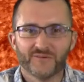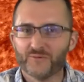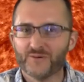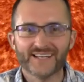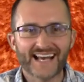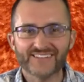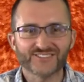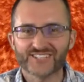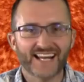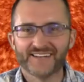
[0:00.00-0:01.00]
What else
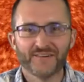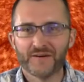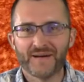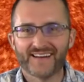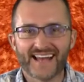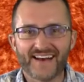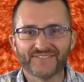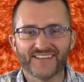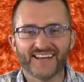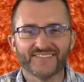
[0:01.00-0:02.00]
should I know about
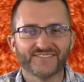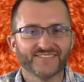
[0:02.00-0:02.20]
half-life?